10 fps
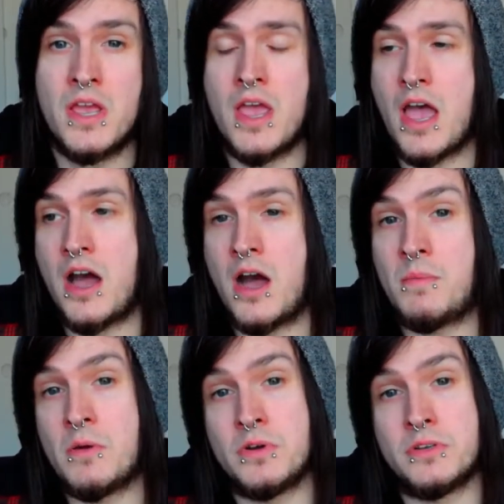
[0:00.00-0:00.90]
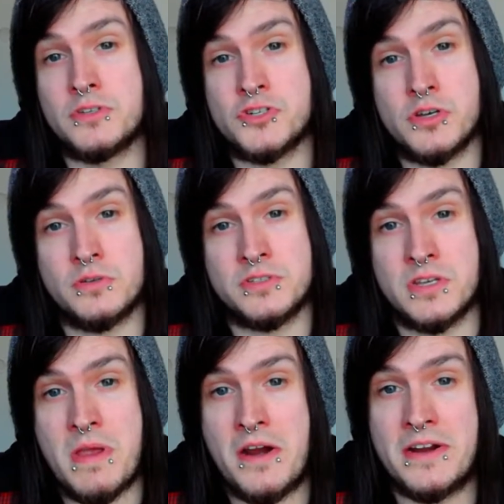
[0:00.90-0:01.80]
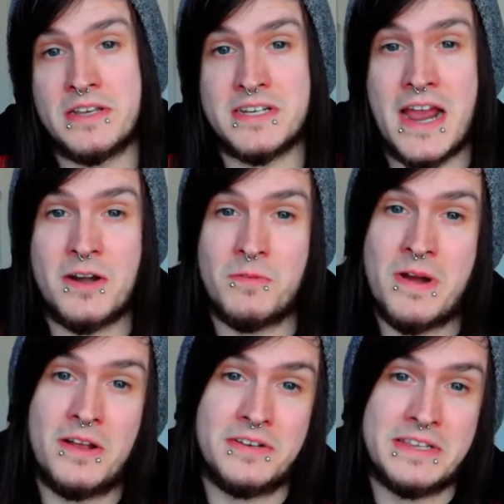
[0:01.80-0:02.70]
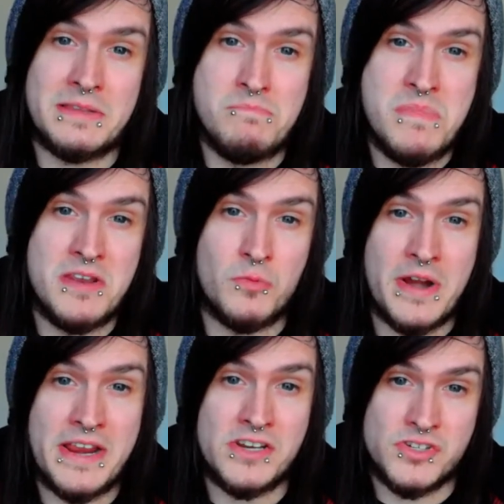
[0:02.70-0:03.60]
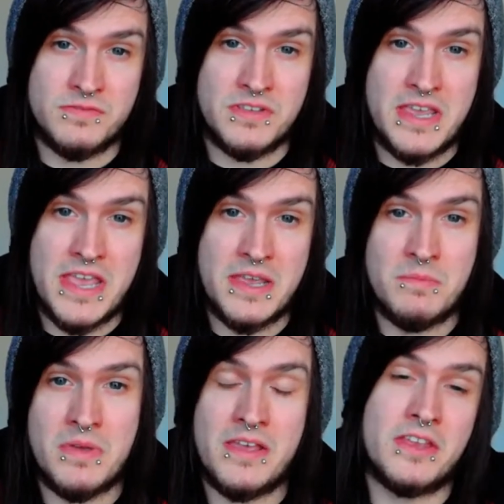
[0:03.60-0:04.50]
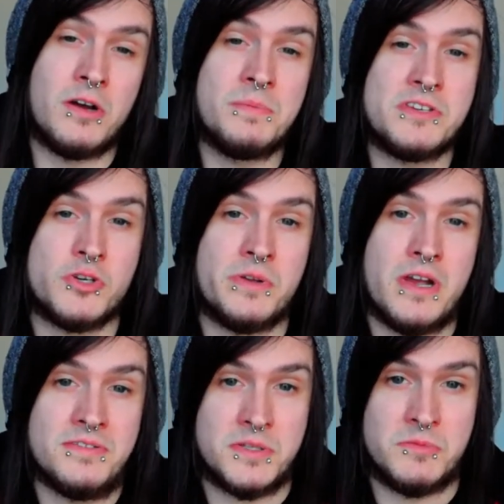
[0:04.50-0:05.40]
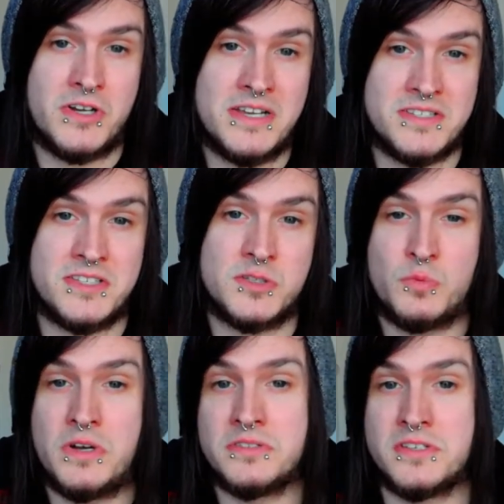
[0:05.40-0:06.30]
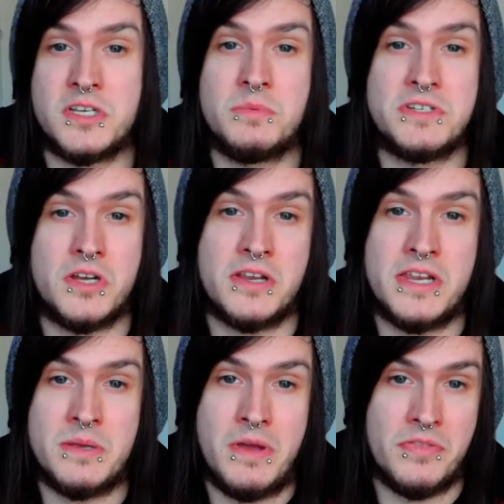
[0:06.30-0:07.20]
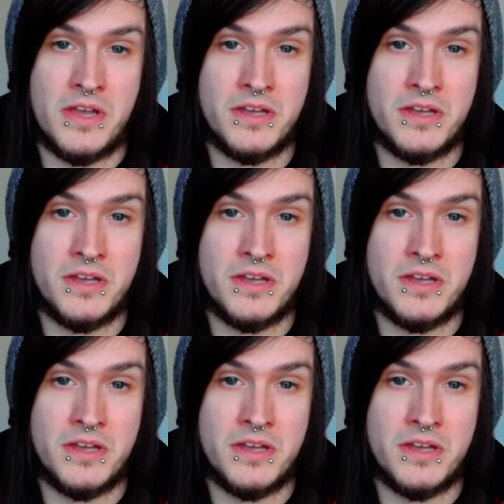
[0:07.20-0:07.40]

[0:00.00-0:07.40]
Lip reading: I will show some areas kind of around like the mid-range of the game, and then I'll be showing off some classes as well since I'll be talking about that.